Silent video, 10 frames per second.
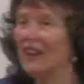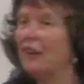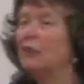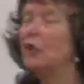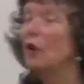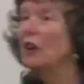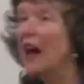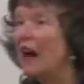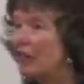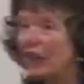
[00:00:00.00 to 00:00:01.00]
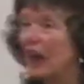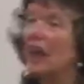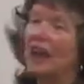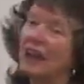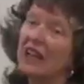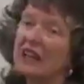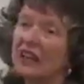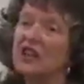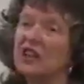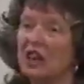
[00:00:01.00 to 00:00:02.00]
If you're laughing at a
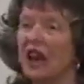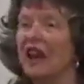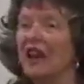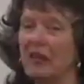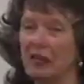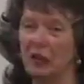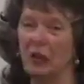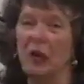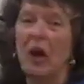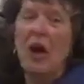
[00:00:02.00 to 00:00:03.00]
cliche, if you're